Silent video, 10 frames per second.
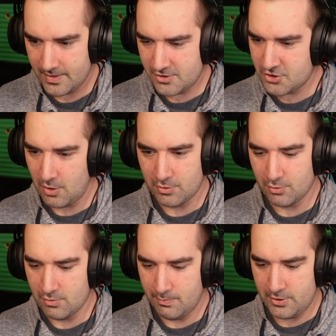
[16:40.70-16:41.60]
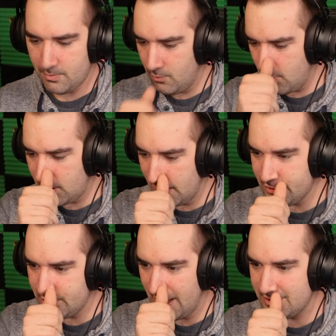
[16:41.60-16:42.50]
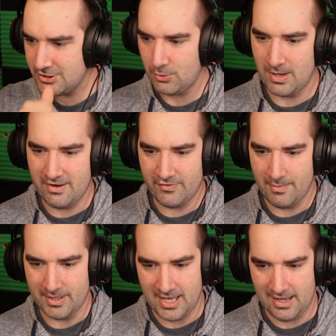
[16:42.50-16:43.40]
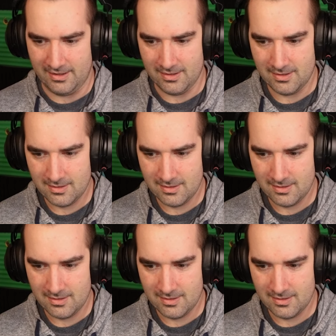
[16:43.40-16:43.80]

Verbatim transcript: Let's just go through the bush. More gunshots. 3 of them again.